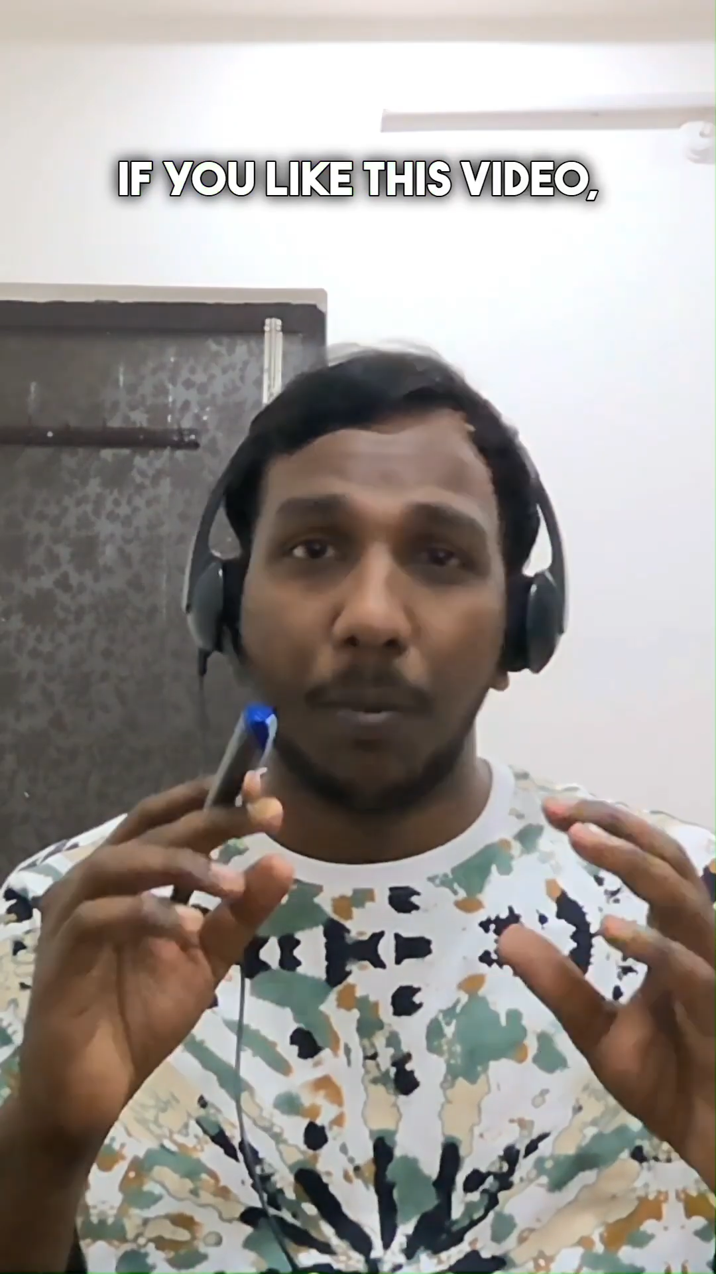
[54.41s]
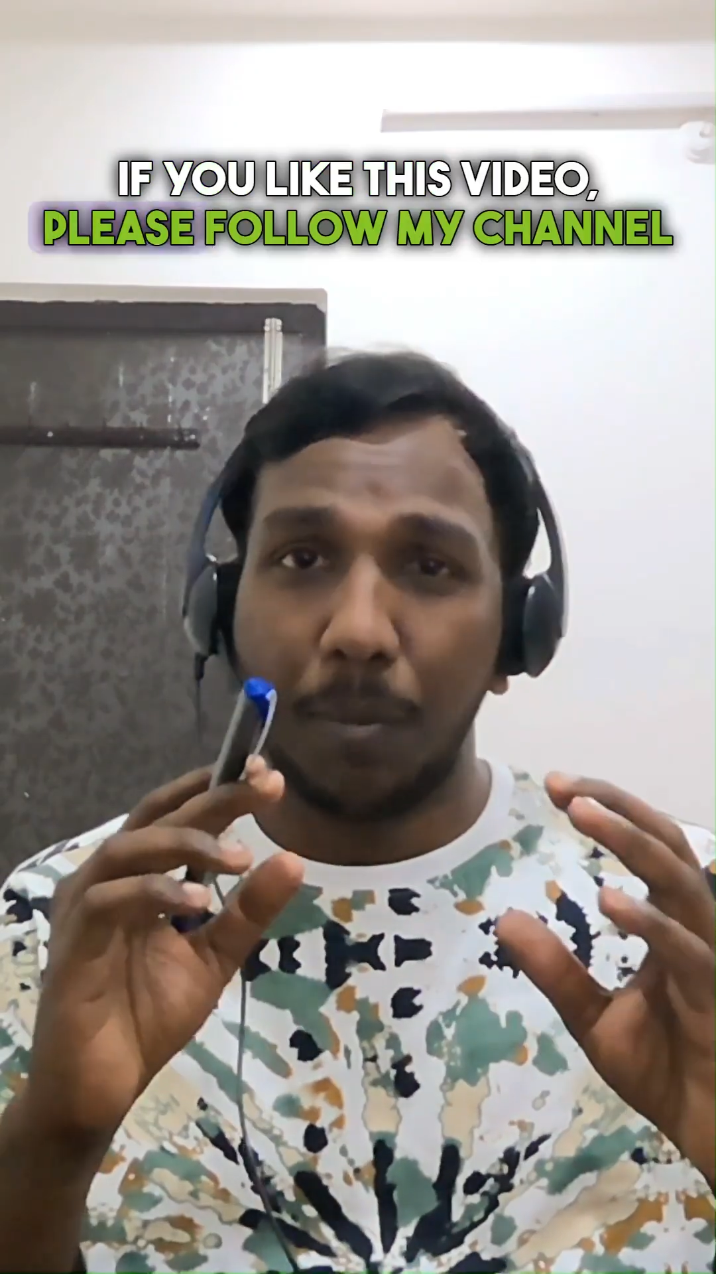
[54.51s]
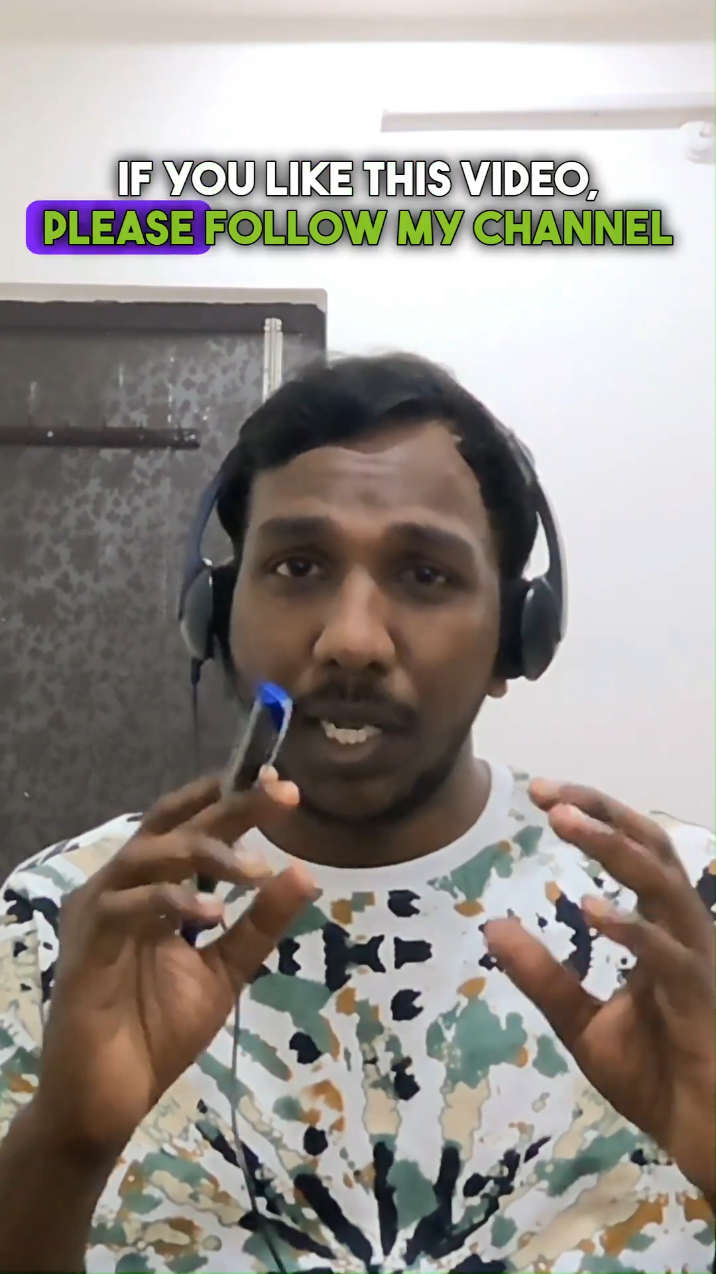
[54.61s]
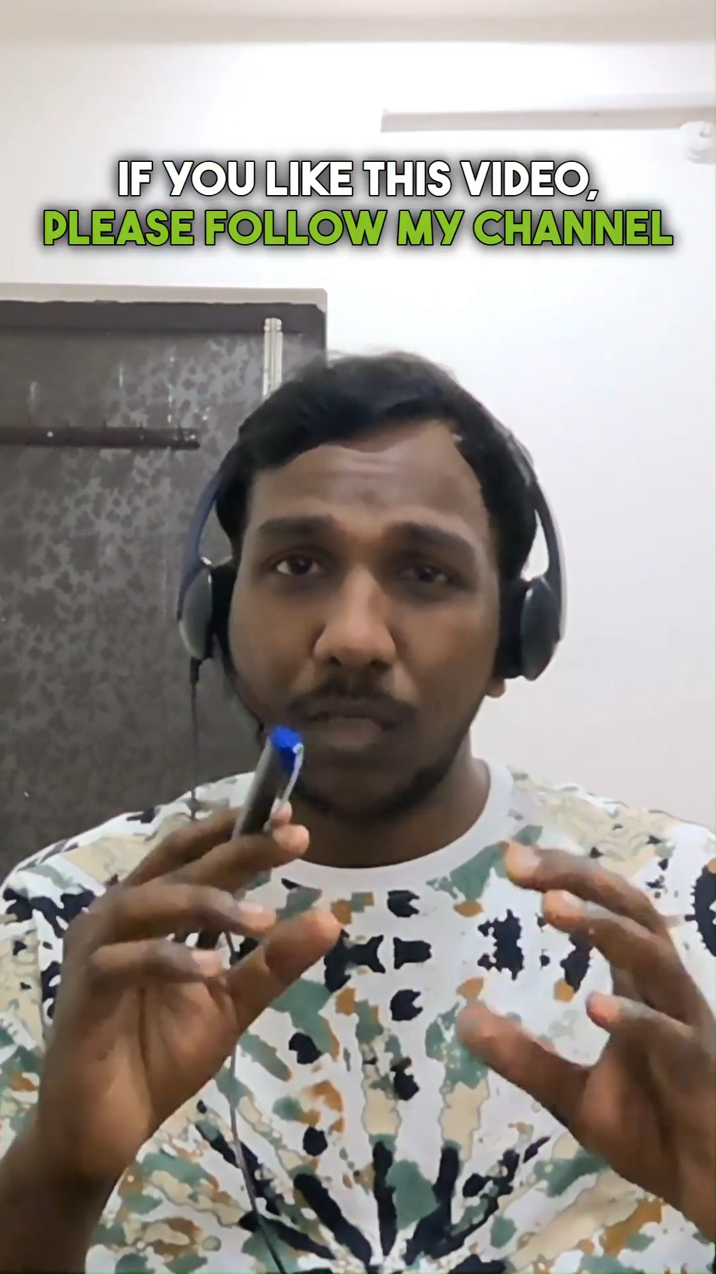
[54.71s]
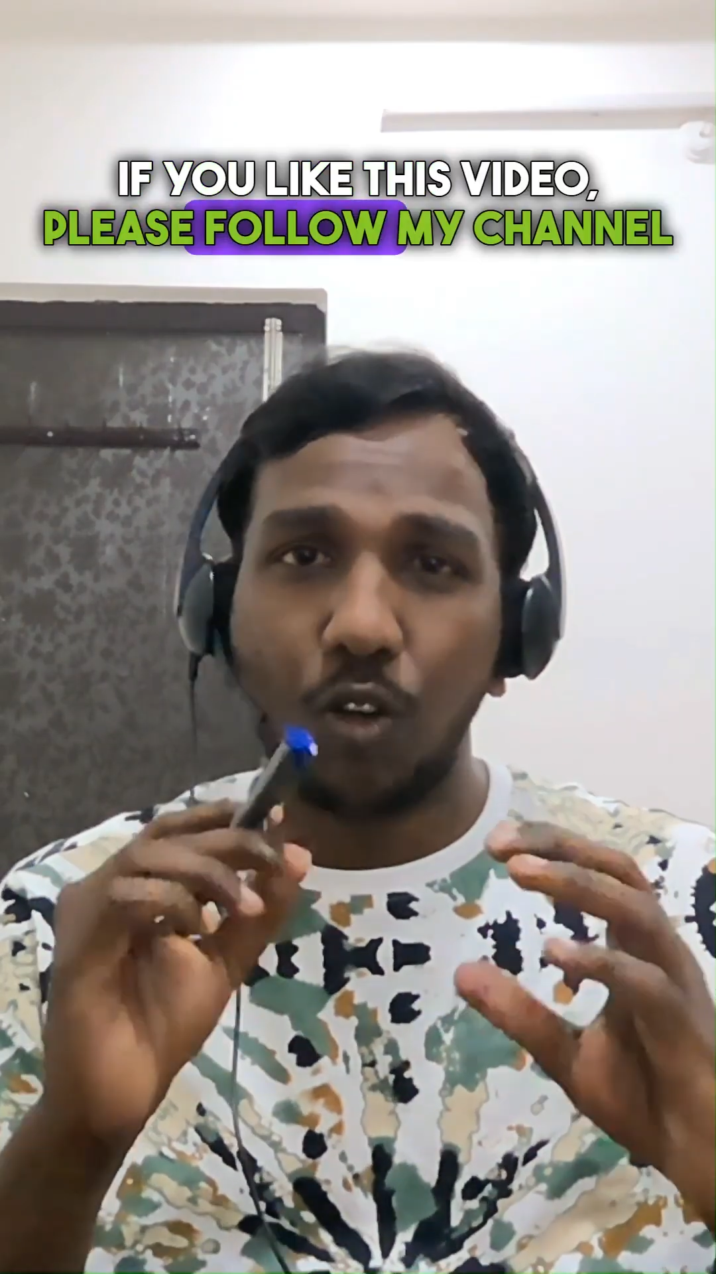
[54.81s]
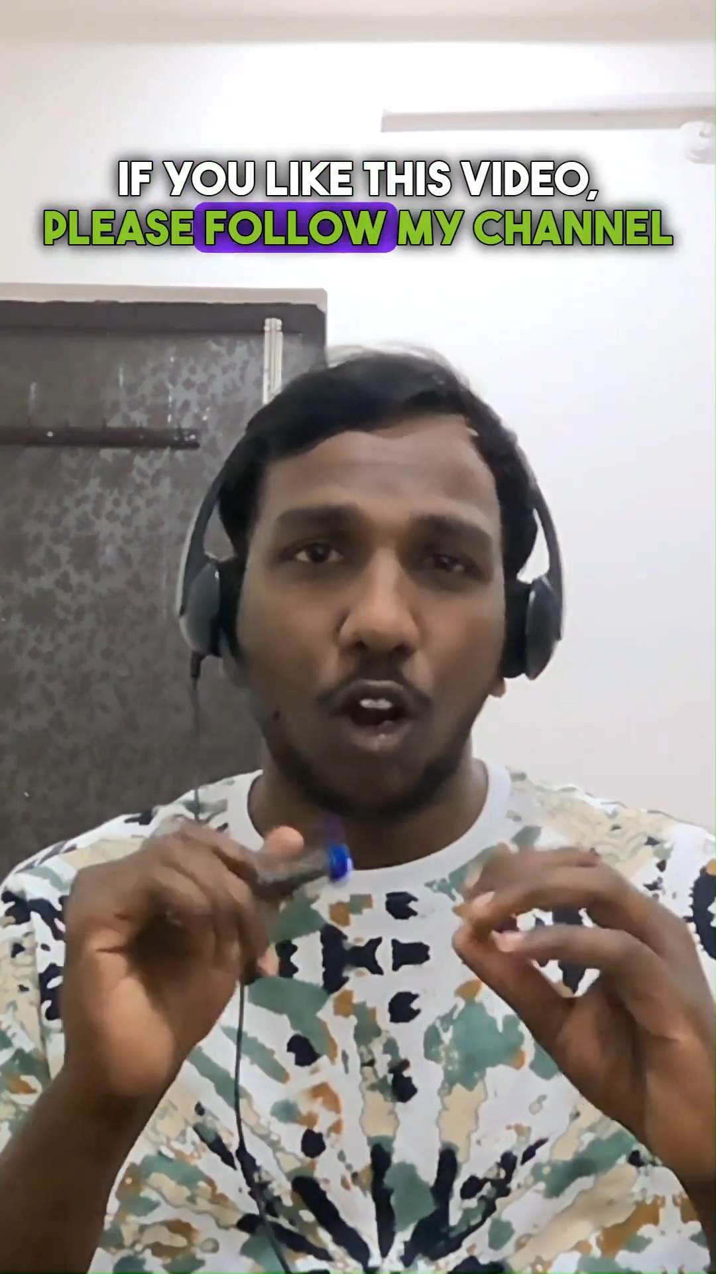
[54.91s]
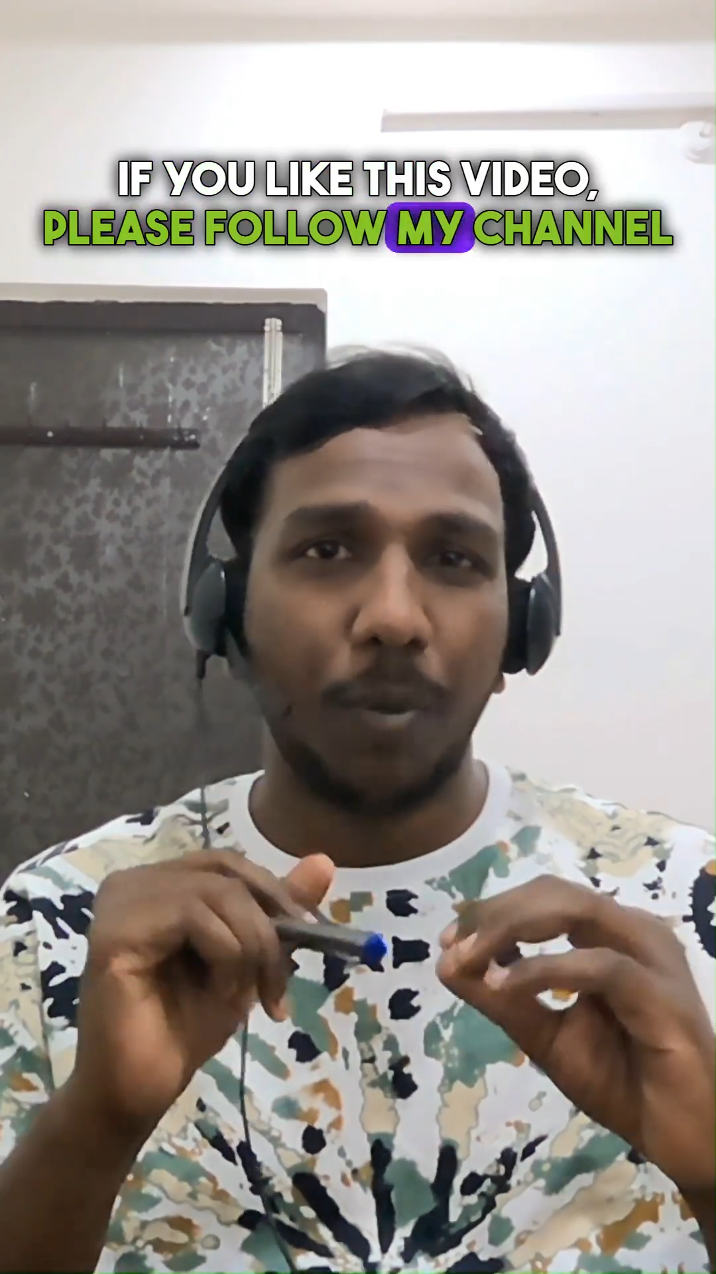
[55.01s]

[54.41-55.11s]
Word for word: please follow